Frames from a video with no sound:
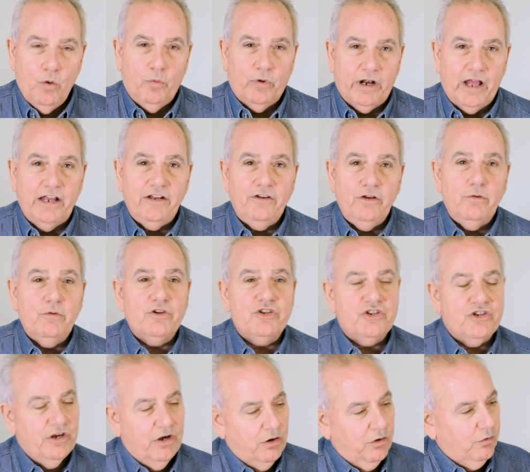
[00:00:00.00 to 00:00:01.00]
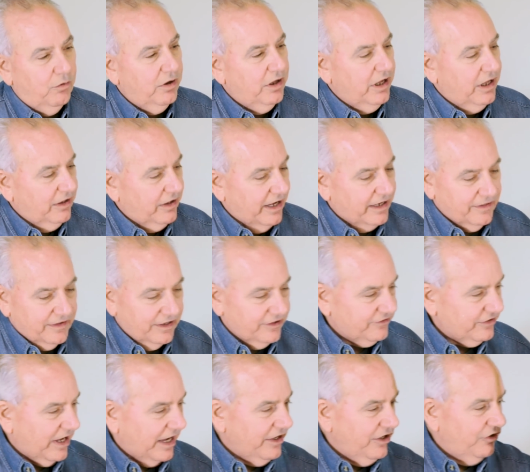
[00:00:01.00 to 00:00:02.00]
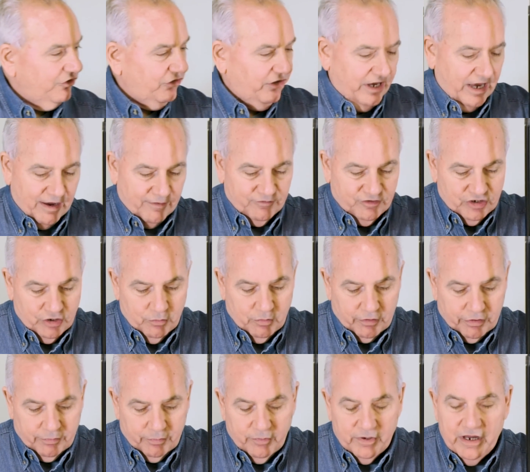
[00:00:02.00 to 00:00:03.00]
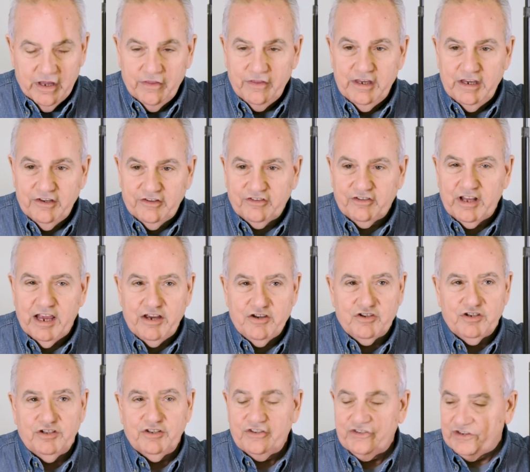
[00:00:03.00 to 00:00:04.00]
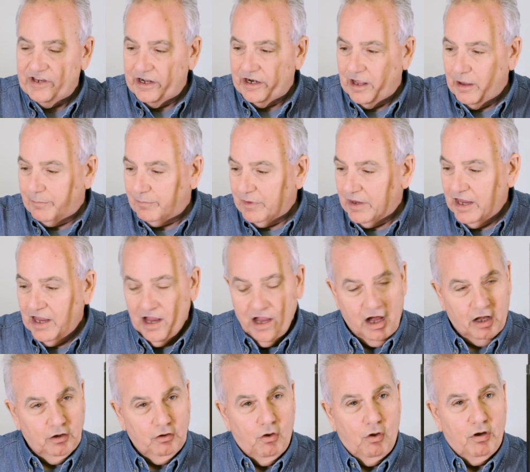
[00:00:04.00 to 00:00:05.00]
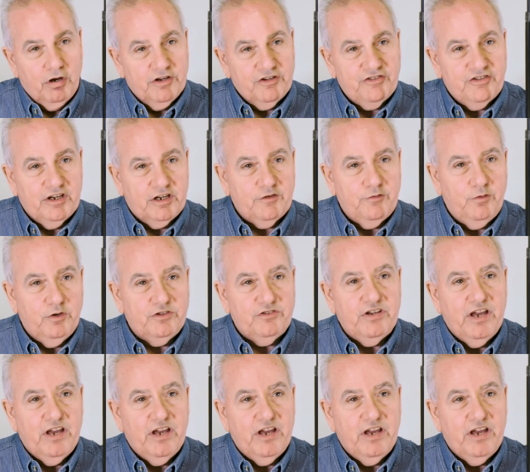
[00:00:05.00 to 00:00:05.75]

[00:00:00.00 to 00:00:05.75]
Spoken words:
When I do a show like this, I usually have 2 or 3 of these stations set up along a 6-foot